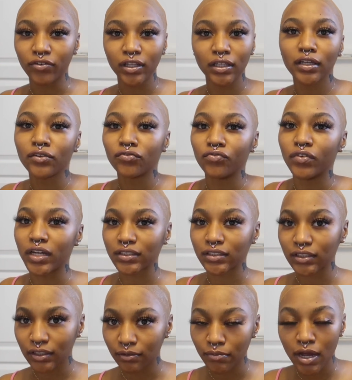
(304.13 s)
really
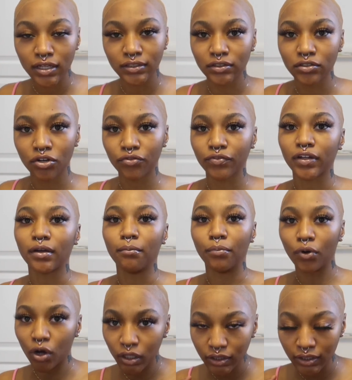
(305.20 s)
invested in myself and
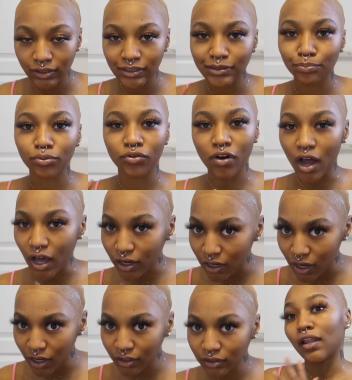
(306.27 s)
bought this
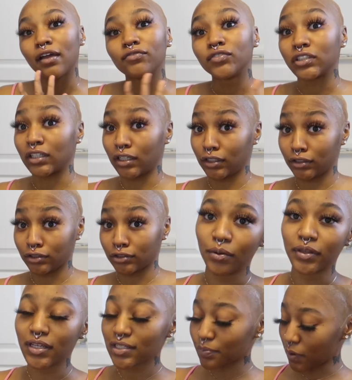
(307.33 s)
product, my life changed.
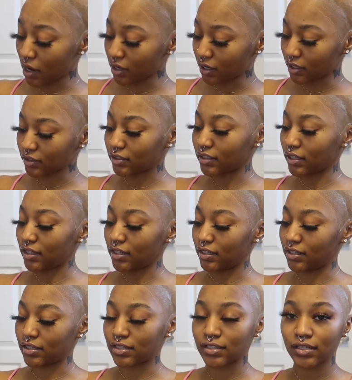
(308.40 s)
This product
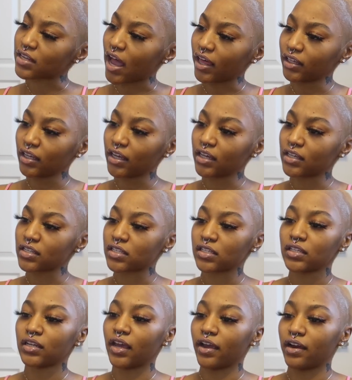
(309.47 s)
is Sally
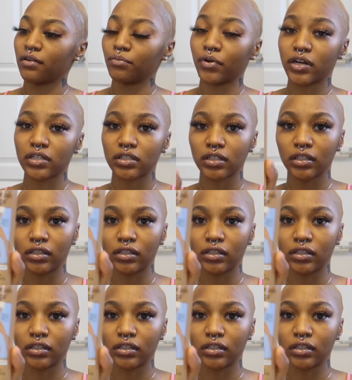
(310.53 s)
Hansen Airbrush